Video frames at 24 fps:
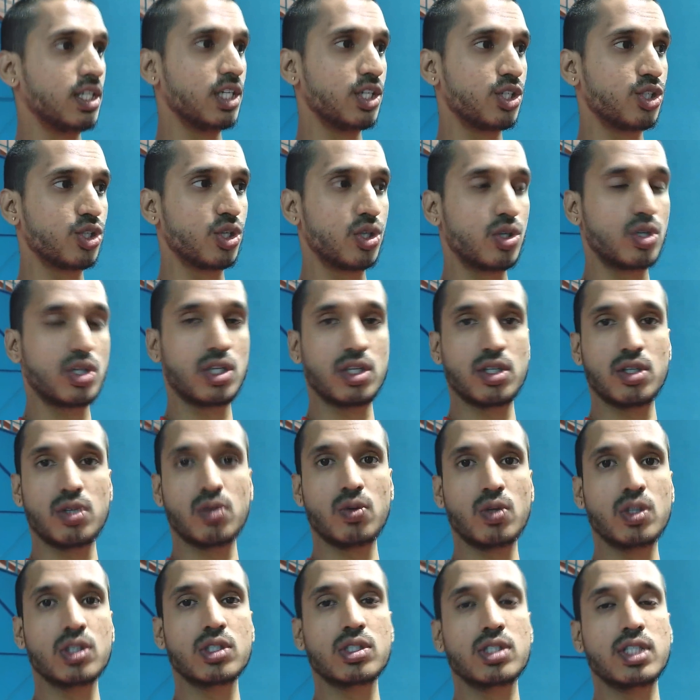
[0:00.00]
they showed
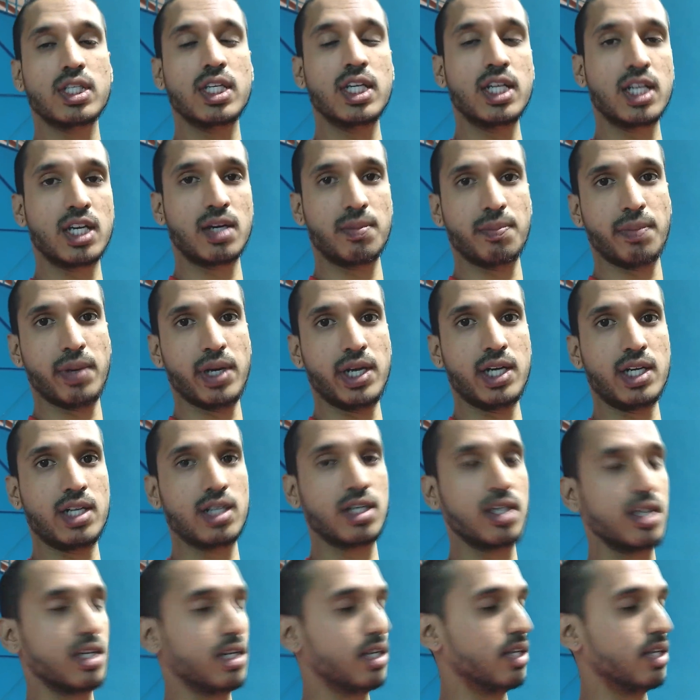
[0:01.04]
was incomplete.